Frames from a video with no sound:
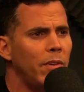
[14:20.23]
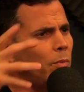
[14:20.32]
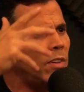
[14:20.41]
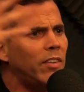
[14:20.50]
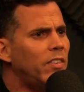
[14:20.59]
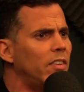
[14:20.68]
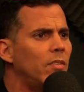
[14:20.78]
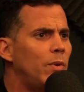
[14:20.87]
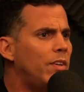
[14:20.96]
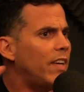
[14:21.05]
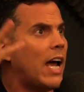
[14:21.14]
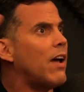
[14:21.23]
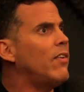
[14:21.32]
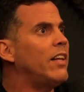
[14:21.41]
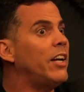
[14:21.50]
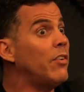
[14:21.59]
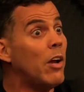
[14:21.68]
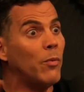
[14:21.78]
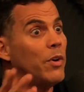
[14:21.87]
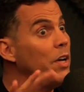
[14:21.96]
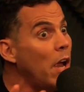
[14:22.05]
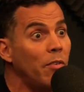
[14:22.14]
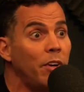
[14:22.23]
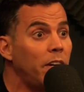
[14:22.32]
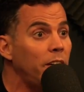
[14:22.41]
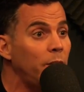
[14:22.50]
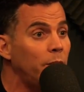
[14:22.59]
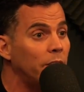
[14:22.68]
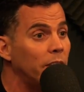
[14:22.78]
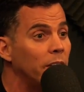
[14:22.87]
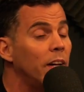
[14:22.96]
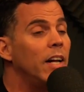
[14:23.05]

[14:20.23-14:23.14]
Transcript: That we just have it laying around. We're never going to use it.